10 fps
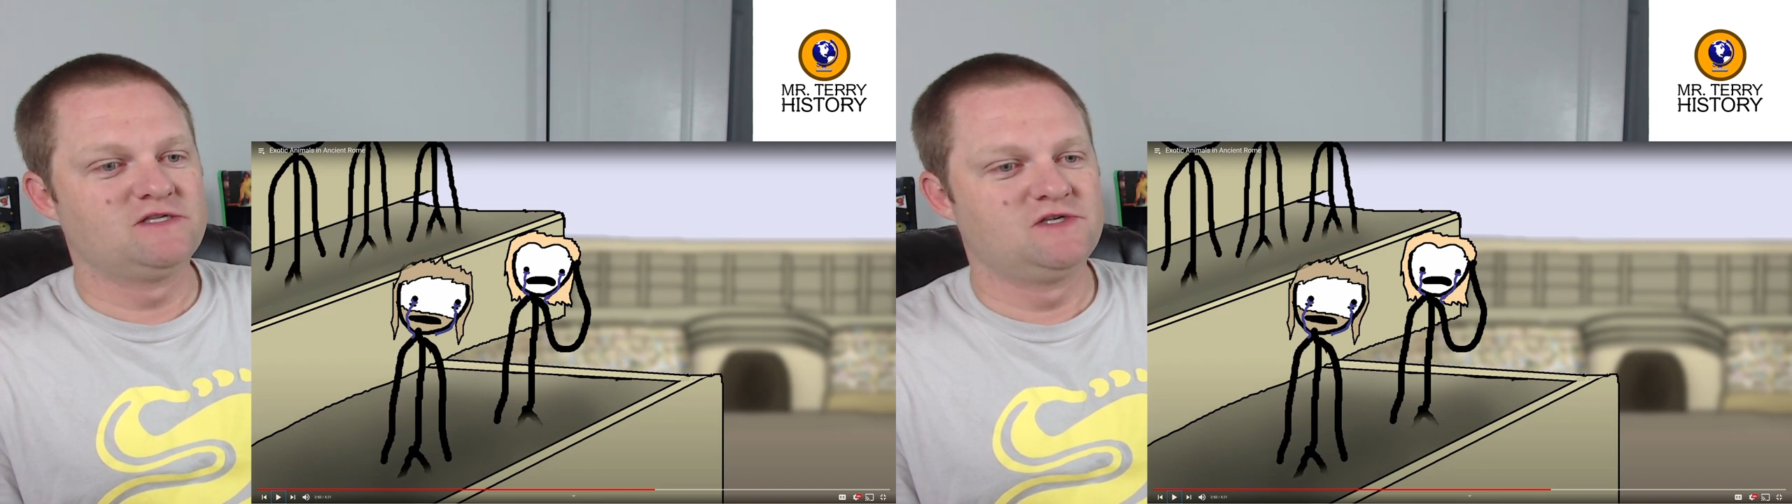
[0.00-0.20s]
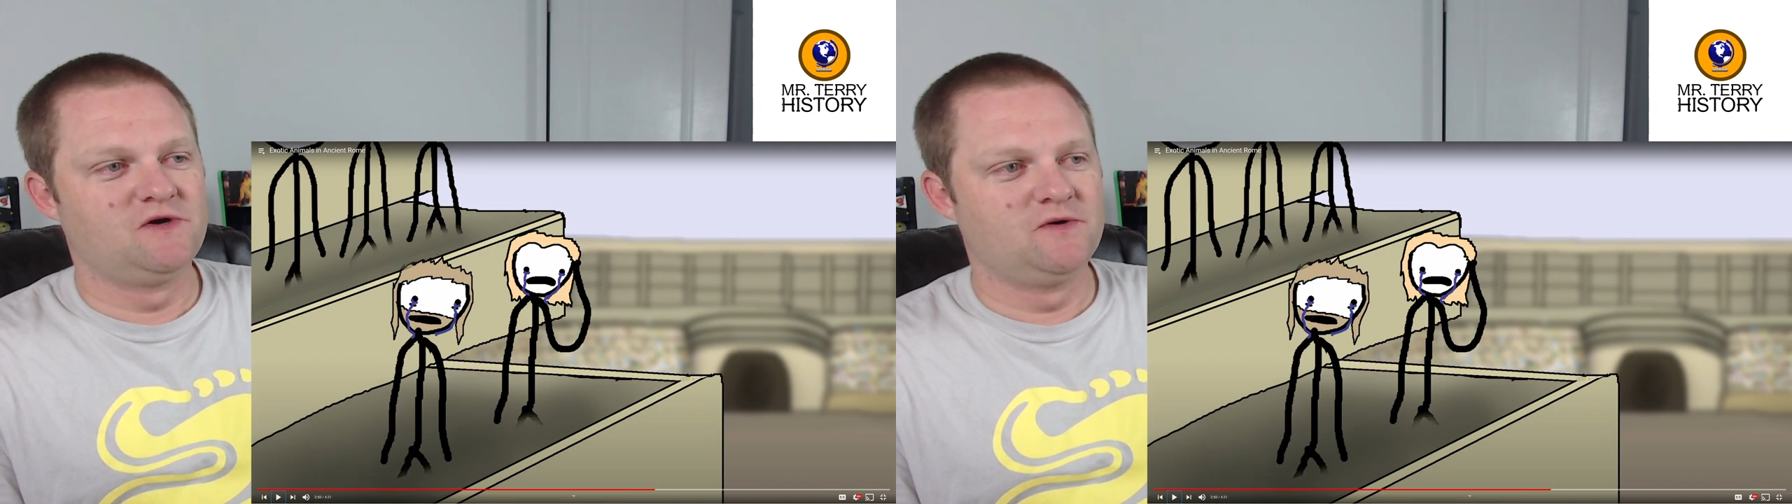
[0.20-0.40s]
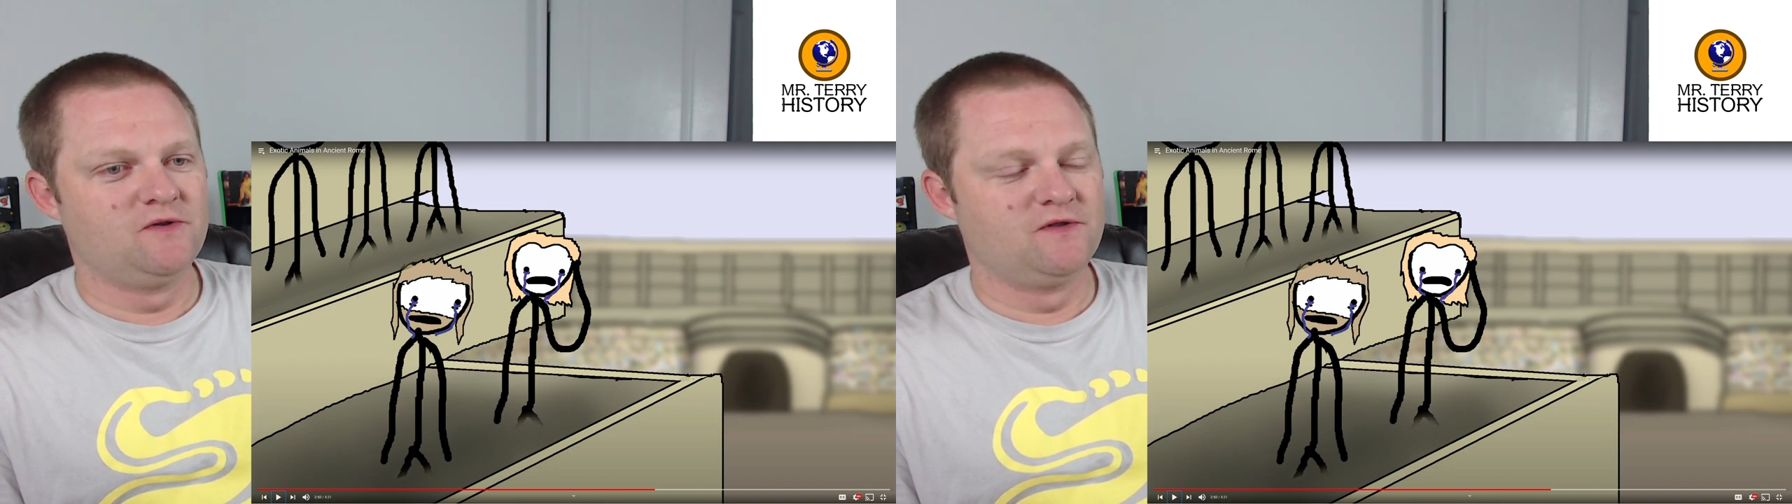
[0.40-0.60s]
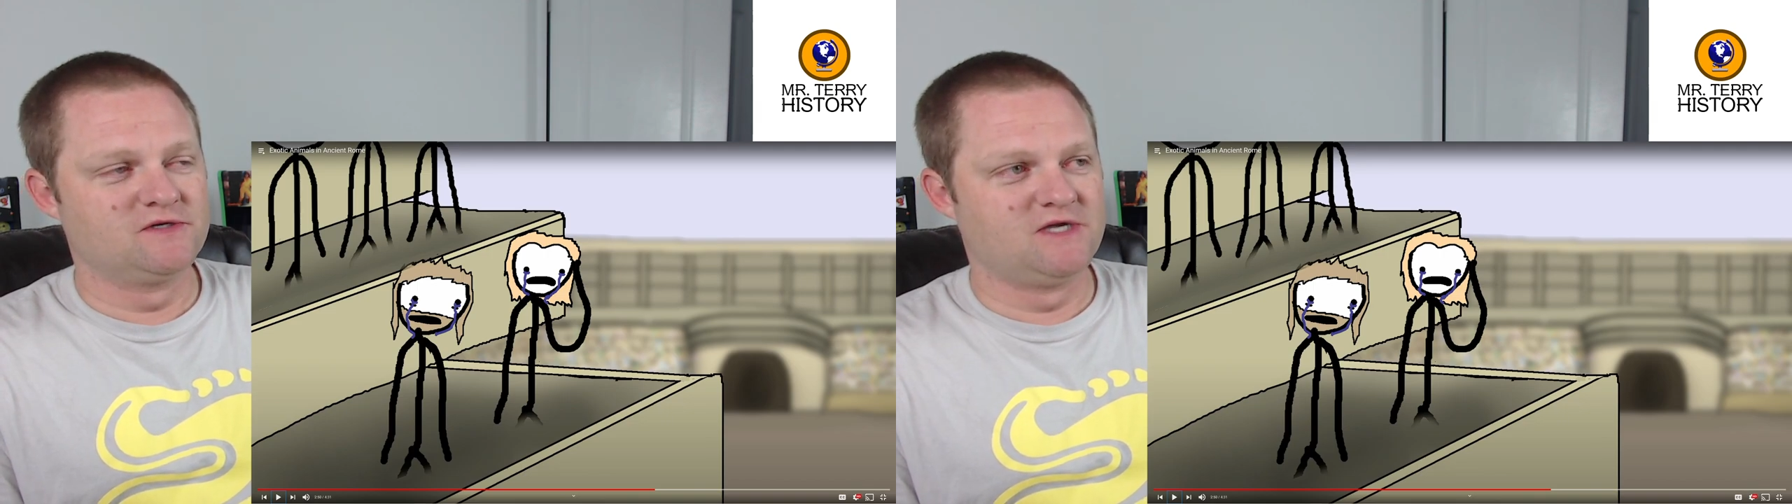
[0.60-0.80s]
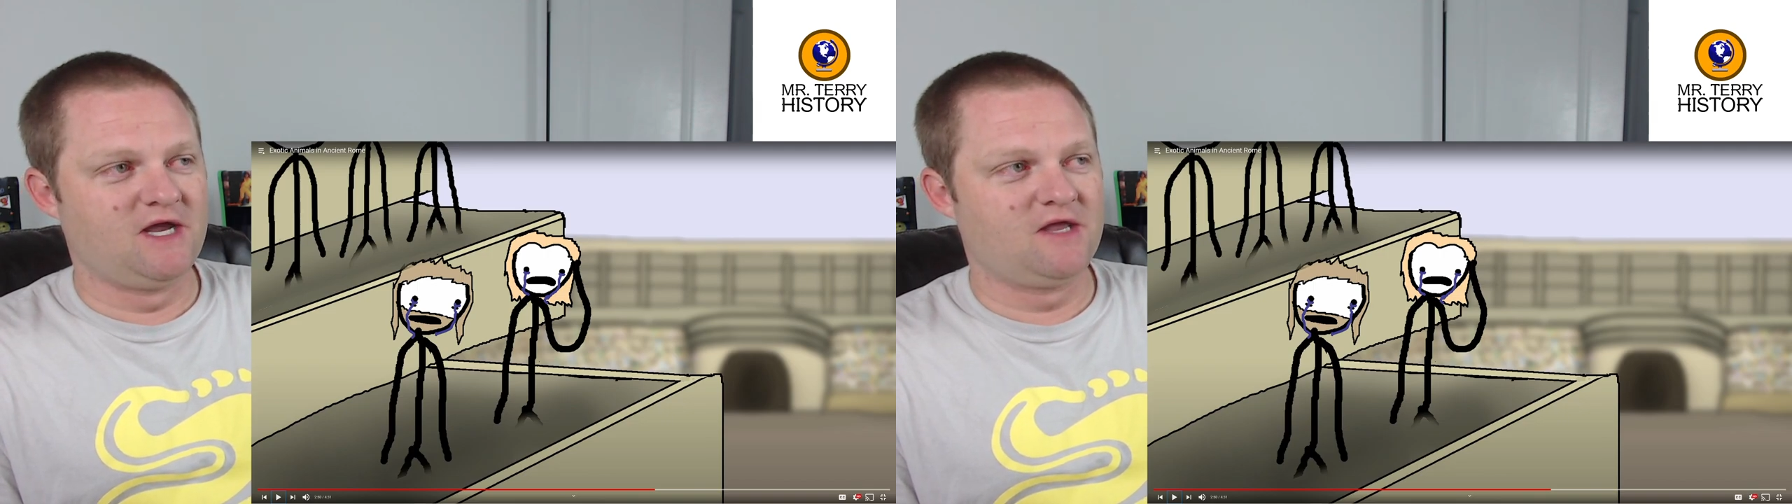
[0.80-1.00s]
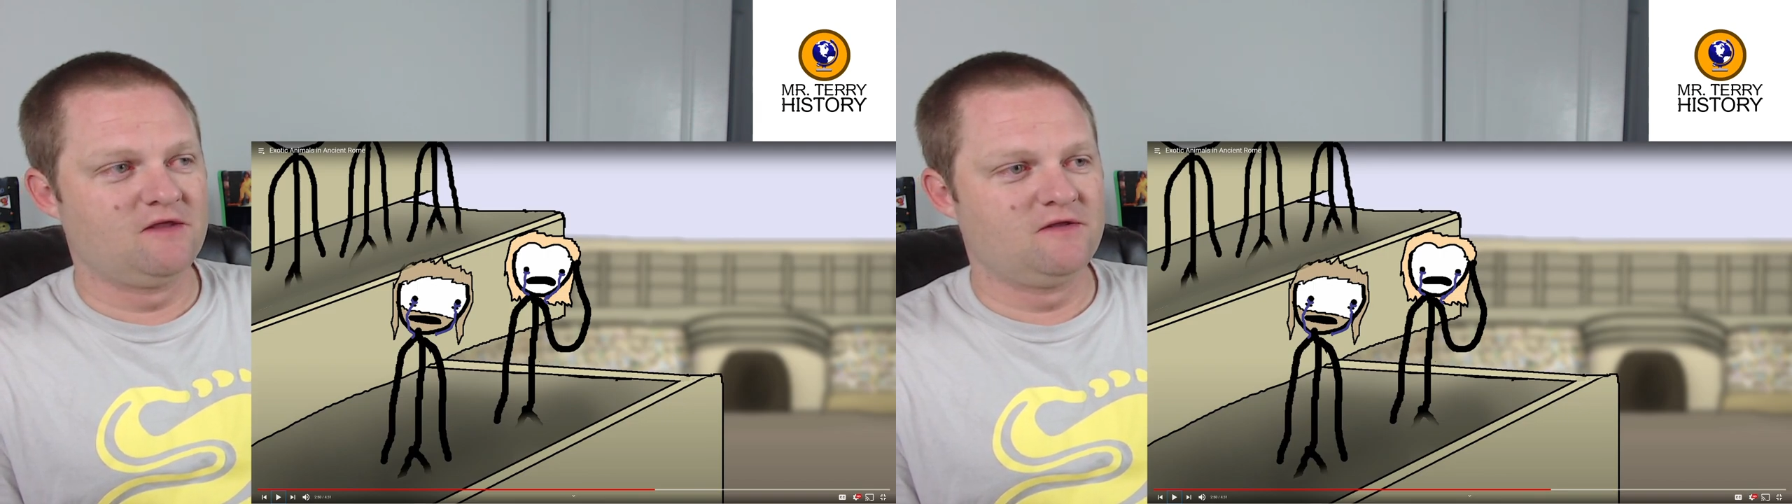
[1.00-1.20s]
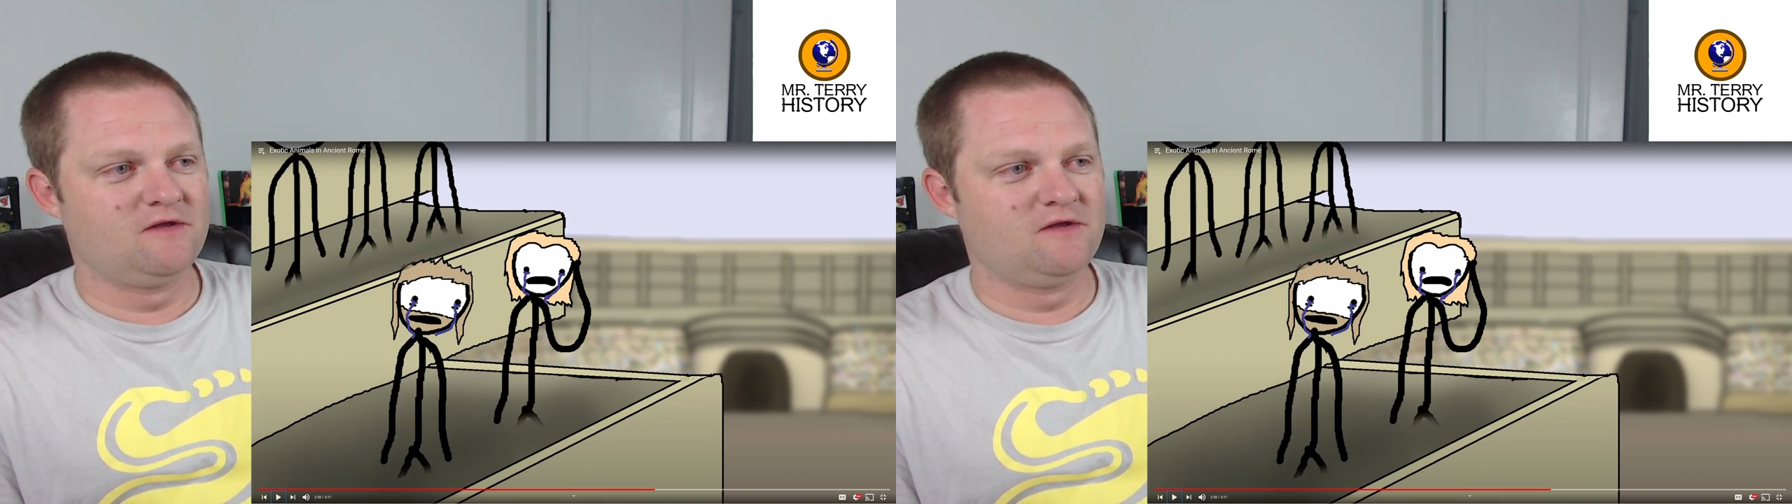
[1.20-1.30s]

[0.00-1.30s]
So it looks like